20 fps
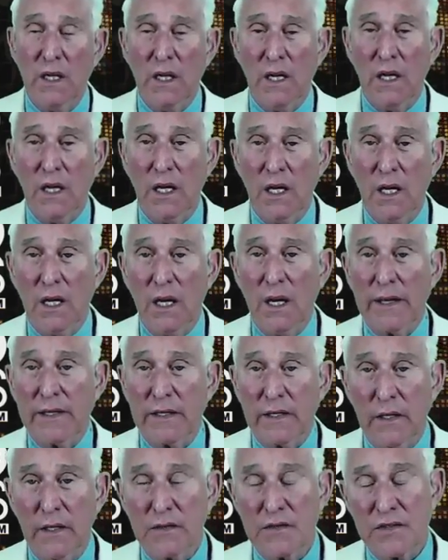
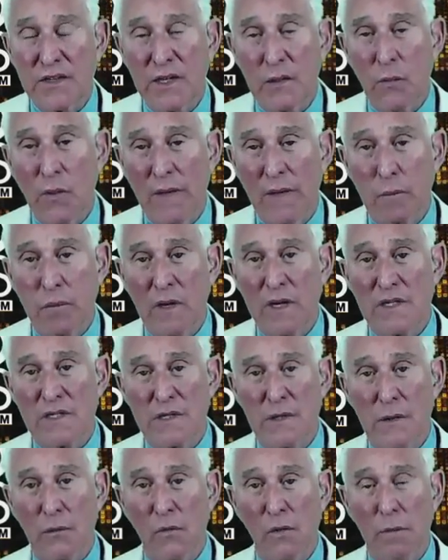I can understand why the
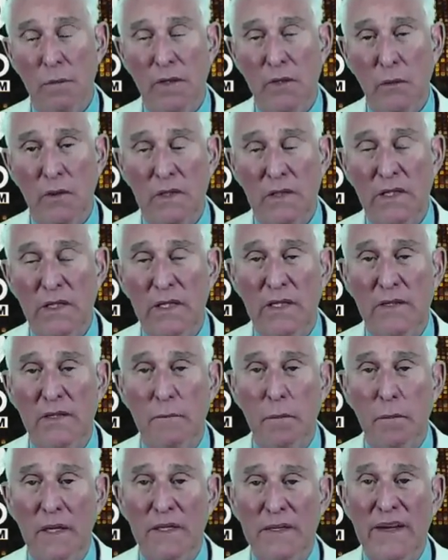president would be
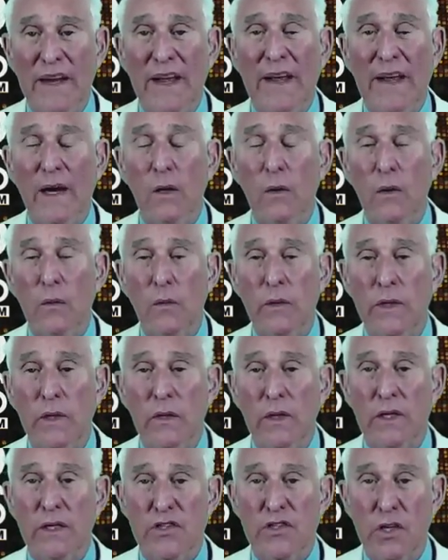relieved, but now
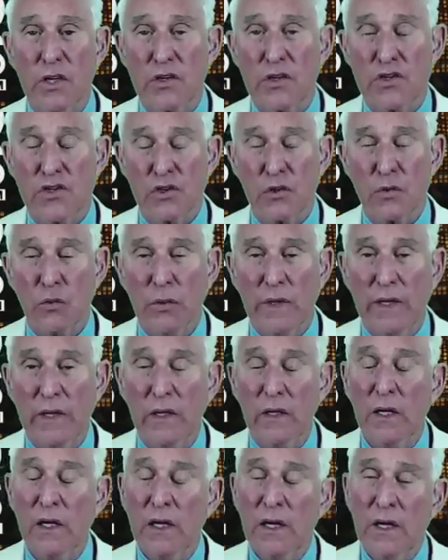we are at a juncture
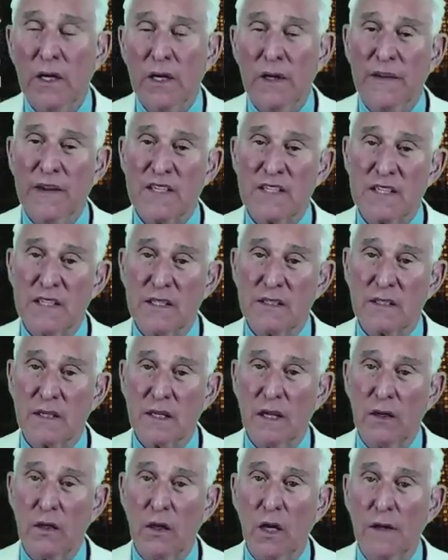where they seek
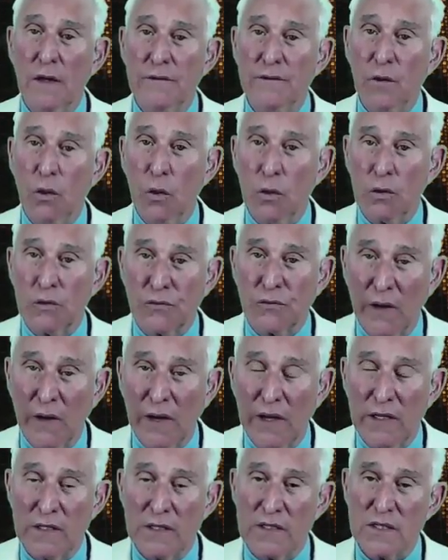to cut off old
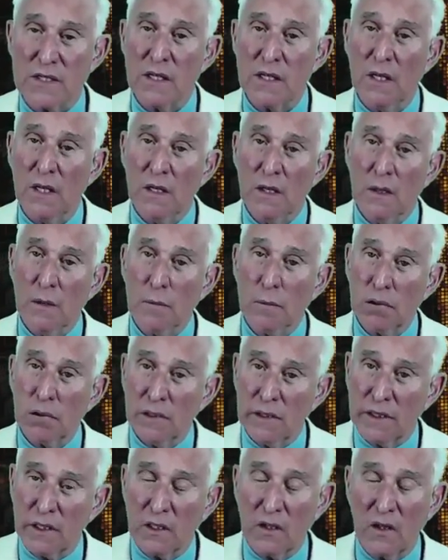friends,
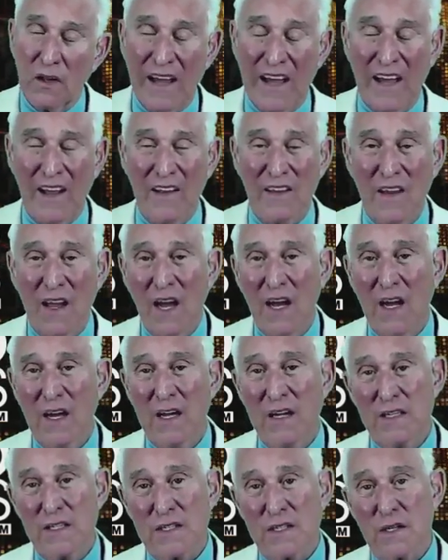political
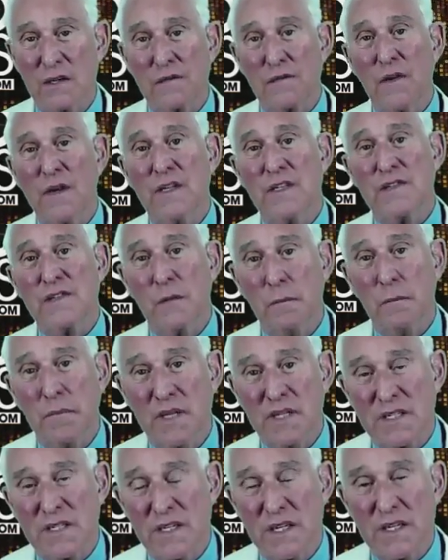allies, friends
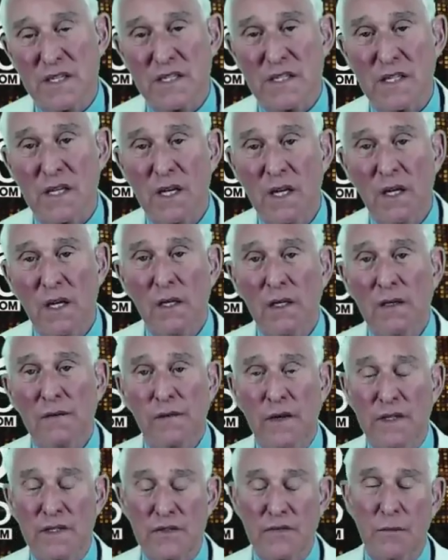from business,
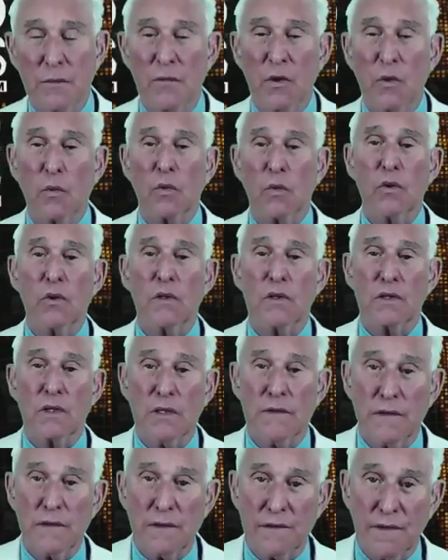friends from the
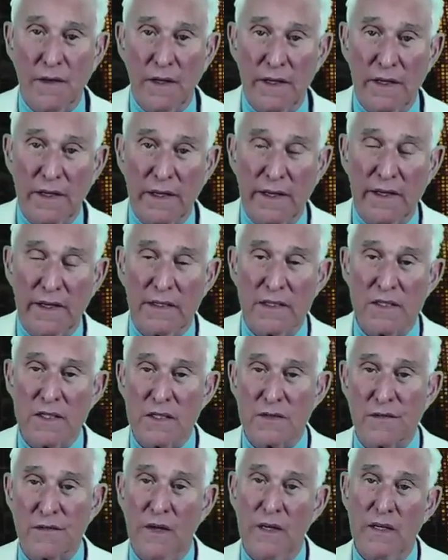world of
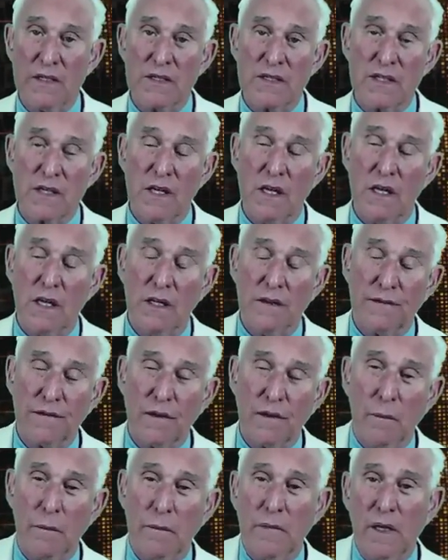finance, friends
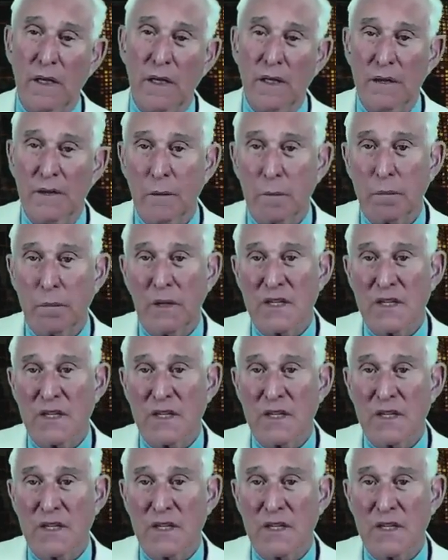from the